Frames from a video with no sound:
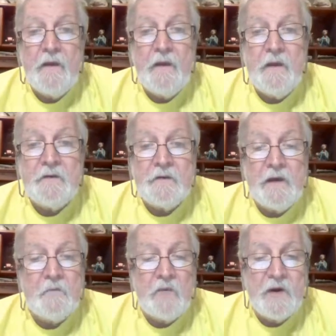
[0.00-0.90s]
and you're
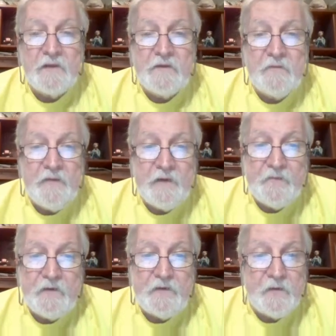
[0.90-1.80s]
not marketing to
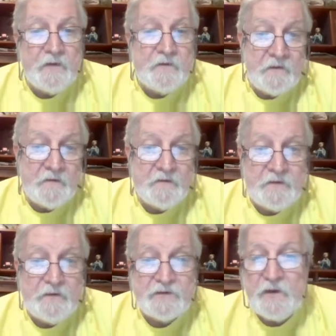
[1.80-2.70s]
people who are in the
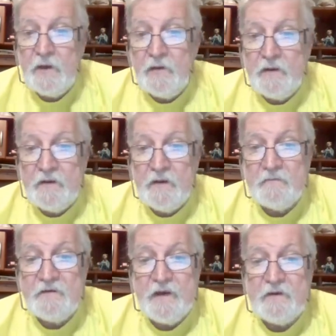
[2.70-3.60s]
usual low
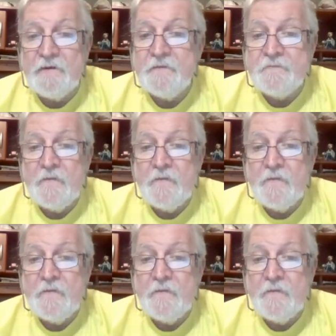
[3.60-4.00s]
income status.